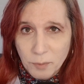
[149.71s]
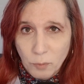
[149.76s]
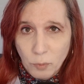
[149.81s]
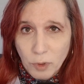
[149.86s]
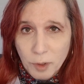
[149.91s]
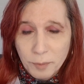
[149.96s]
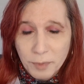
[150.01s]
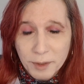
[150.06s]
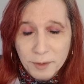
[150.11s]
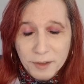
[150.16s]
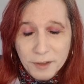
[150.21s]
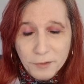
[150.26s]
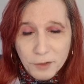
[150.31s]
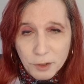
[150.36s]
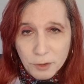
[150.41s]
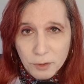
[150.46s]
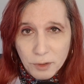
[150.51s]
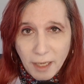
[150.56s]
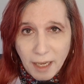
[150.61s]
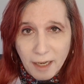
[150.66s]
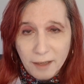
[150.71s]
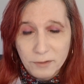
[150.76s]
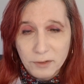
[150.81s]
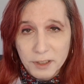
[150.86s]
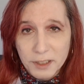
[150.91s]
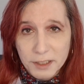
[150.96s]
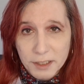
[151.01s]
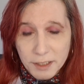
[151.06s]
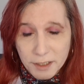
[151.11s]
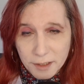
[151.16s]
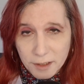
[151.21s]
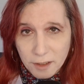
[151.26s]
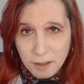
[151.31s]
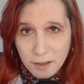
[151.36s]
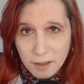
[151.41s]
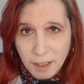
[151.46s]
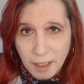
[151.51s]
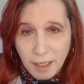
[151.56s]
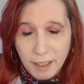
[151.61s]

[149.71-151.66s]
would be reviewed every year